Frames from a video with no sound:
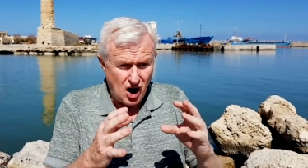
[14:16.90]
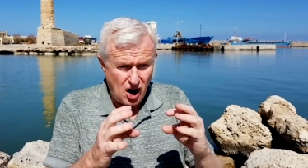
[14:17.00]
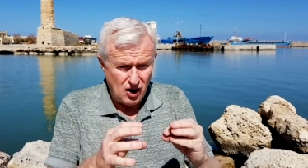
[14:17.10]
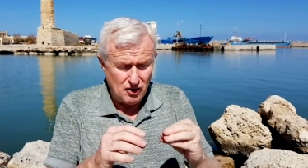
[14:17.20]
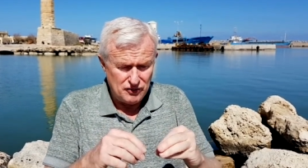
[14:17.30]

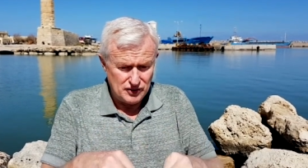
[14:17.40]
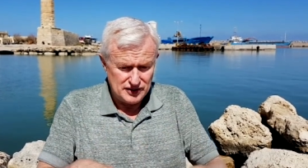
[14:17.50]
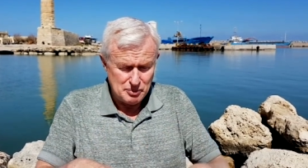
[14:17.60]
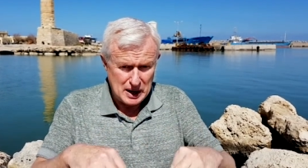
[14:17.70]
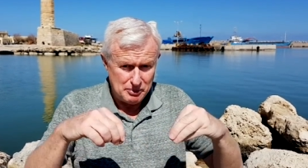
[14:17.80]
of
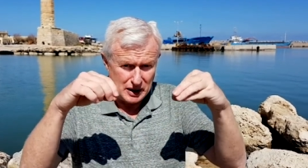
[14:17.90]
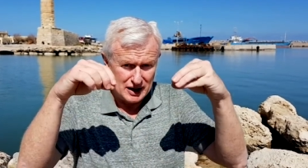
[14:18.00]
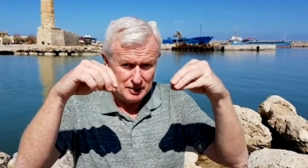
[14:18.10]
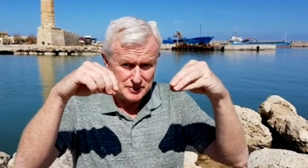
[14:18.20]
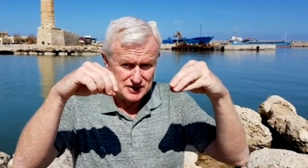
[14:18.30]
the paper
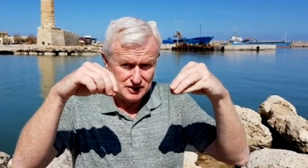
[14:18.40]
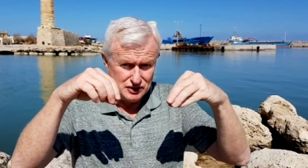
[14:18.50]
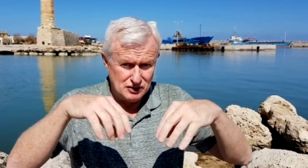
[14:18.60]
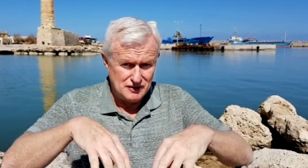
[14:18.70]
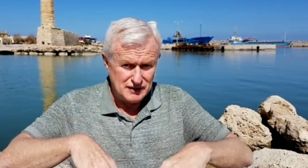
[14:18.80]
clips
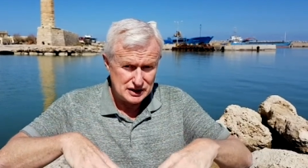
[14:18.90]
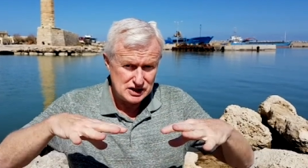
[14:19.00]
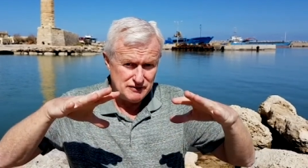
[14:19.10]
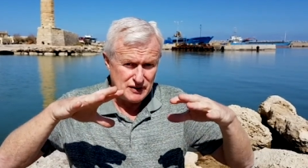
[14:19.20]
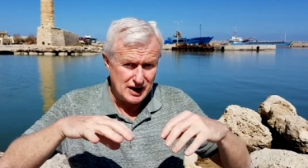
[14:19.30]
you'll
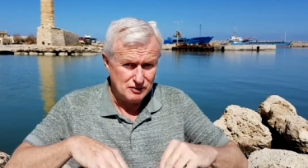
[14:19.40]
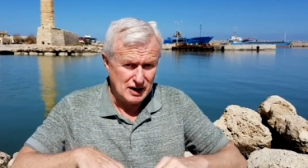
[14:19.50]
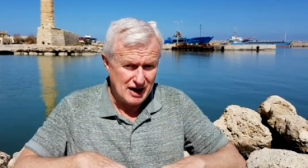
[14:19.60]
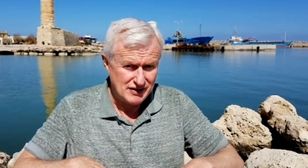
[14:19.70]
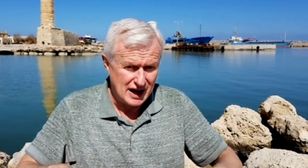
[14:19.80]
eventually find
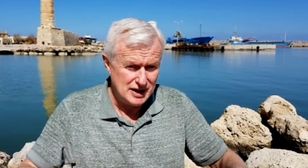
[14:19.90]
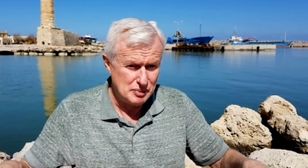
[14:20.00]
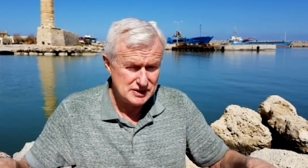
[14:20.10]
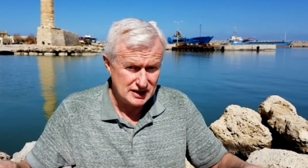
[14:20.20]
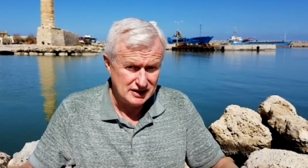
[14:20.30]
will have
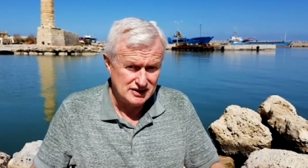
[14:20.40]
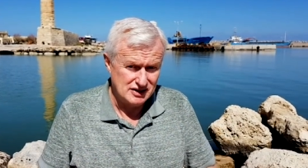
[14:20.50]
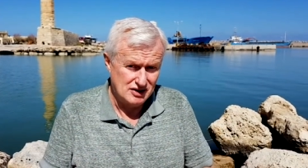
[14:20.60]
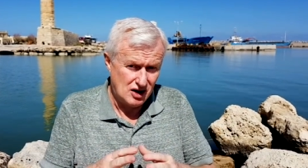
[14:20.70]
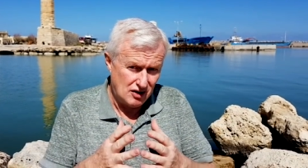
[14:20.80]
80%
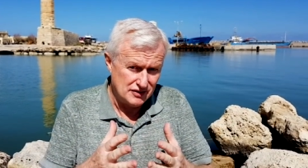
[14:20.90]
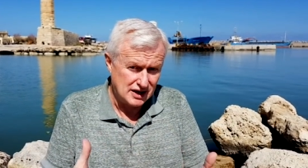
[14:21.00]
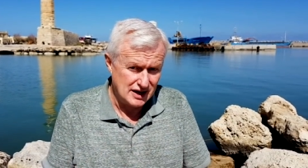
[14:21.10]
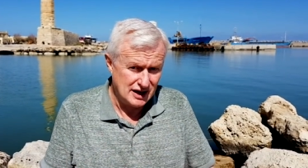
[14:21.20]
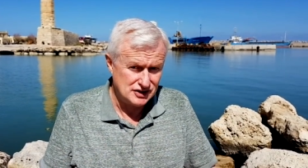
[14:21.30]
of the
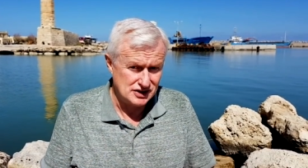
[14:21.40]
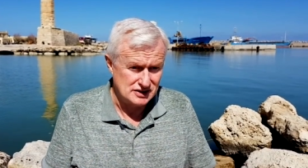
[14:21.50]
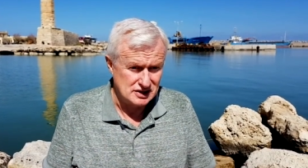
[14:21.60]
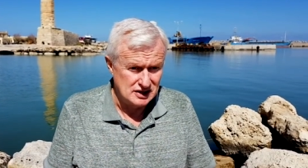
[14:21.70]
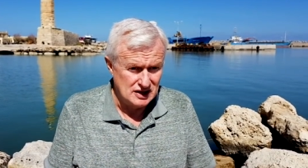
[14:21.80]

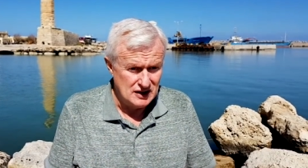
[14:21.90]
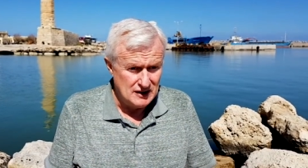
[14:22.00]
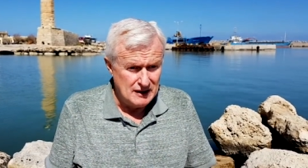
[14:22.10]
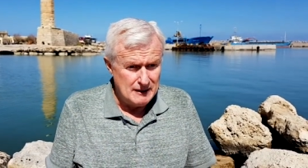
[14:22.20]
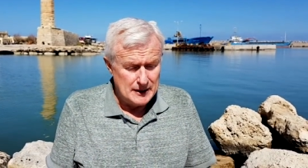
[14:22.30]
connections.
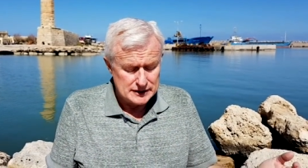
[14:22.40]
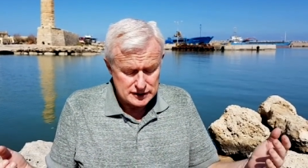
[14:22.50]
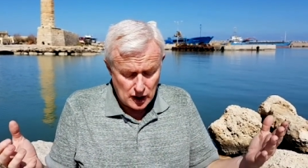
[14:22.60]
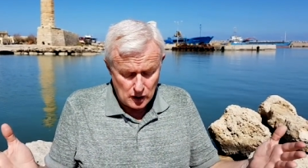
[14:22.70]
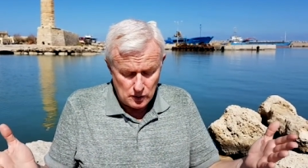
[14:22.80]

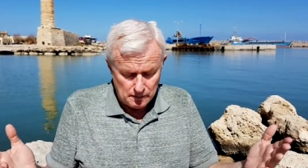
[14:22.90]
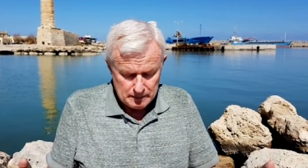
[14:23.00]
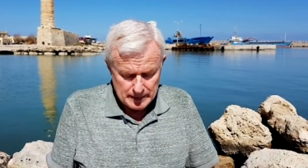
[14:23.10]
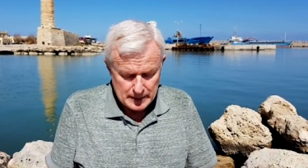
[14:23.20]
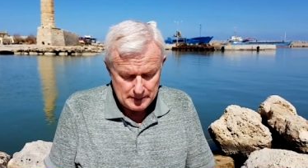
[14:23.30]
So
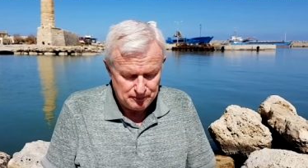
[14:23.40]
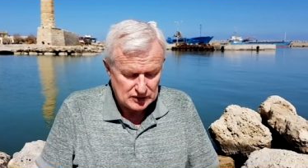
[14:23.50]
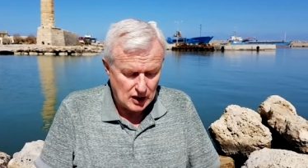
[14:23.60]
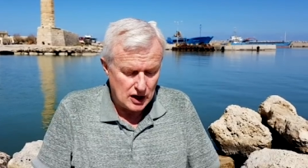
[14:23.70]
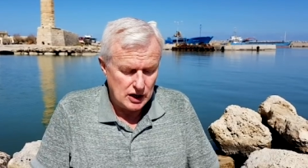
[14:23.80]

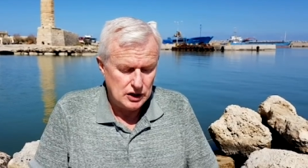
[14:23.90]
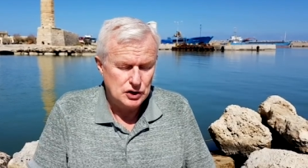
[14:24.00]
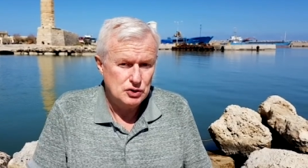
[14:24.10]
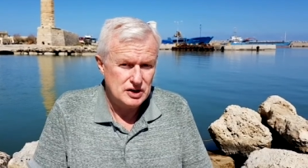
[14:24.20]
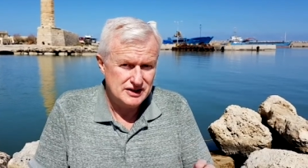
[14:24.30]

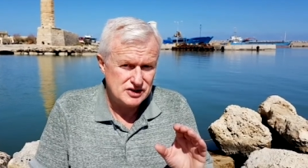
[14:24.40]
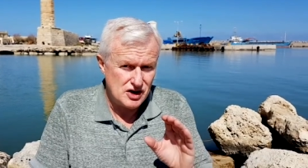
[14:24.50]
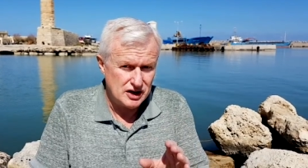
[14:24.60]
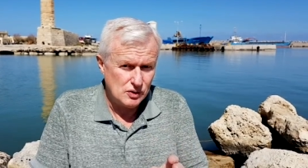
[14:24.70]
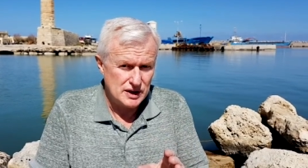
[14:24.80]
you, it's
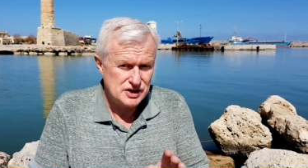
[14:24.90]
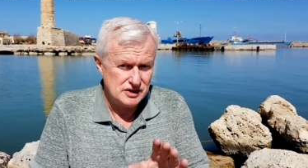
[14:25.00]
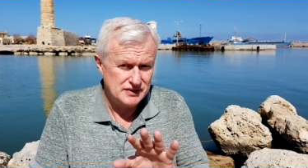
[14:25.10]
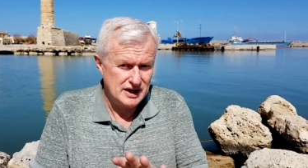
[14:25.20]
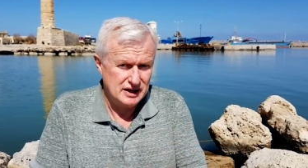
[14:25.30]
not a question
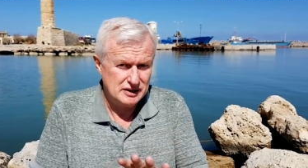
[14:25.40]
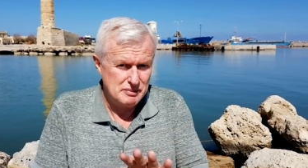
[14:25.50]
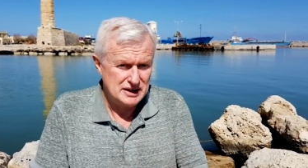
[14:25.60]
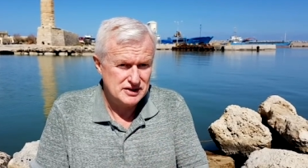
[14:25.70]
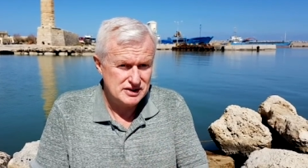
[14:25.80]
of getting the
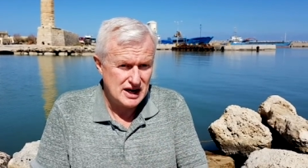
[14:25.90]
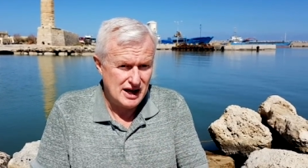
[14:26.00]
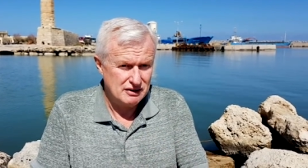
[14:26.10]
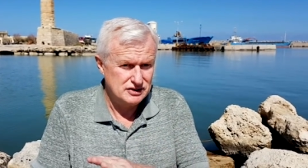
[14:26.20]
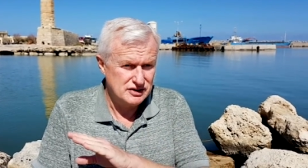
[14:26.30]
message
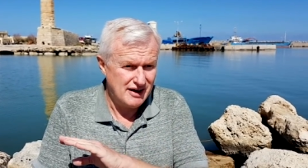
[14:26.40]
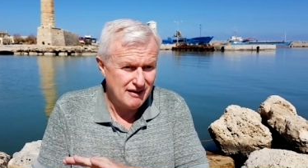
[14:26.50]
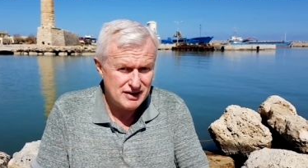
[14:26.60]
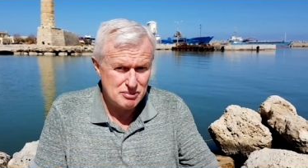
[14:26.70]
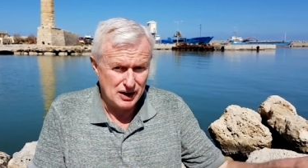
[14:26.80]
out to
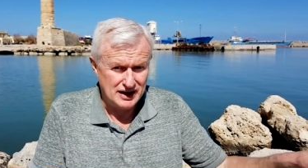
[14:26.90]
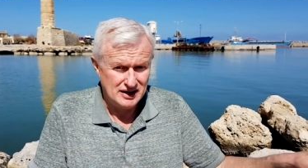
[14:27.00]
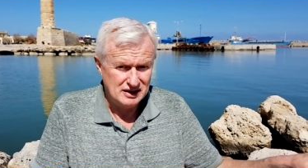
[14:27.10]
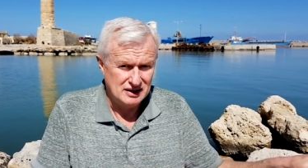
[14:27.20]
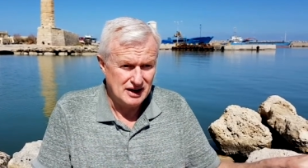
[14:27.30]
everybody,
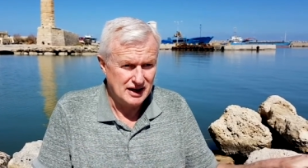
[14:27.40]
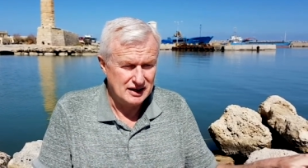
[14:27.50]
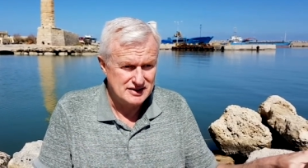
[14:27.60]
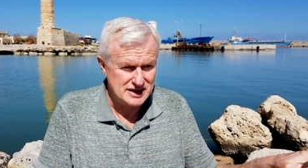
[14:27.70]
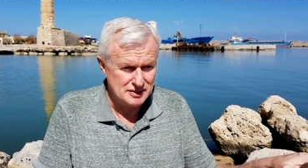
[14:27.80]
like
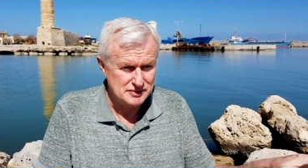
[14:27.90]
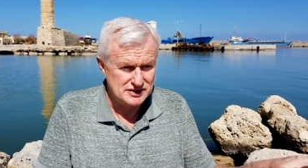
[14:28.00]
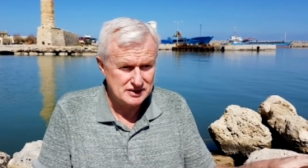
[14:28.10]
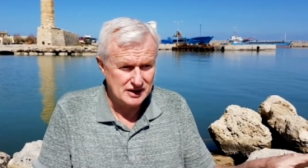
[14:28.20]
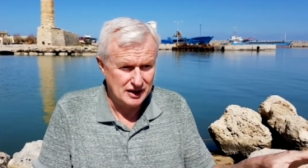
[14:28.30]
it
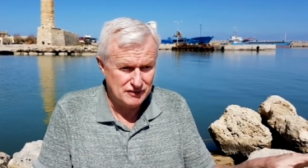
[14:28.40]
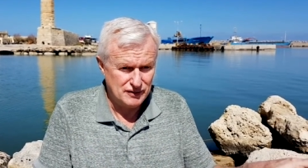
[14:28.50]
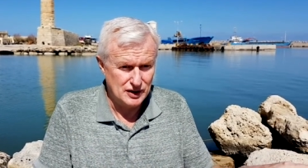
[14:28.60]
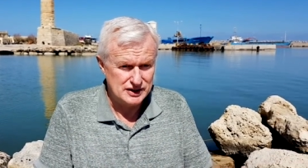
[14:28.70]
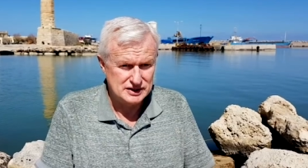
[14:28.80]
seems at
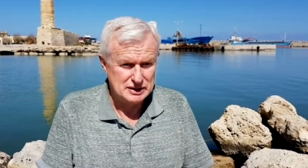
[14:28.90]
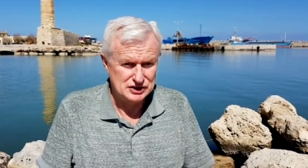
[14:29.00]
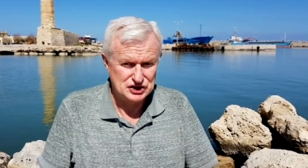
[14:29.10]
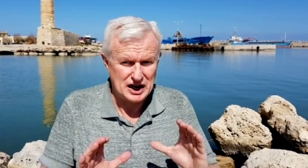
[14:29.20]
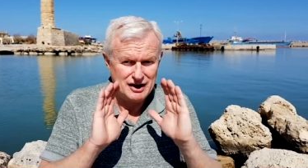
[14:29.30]
first,
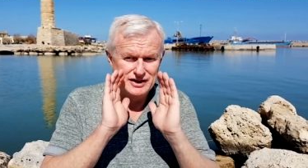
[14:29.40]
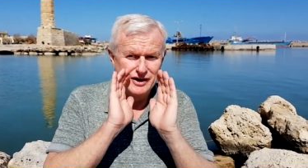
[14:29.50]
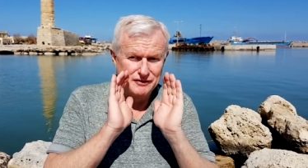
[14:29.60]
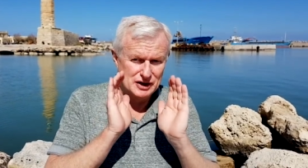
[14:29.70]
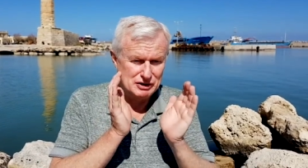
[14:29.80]
just shouting
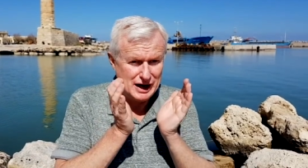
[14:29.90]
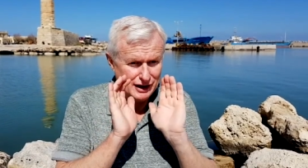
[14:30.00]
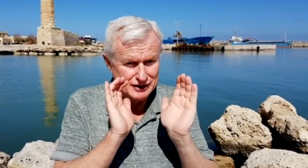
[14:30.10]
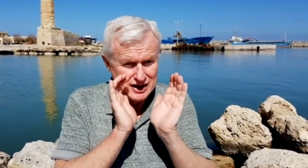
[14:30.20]
over the crowd,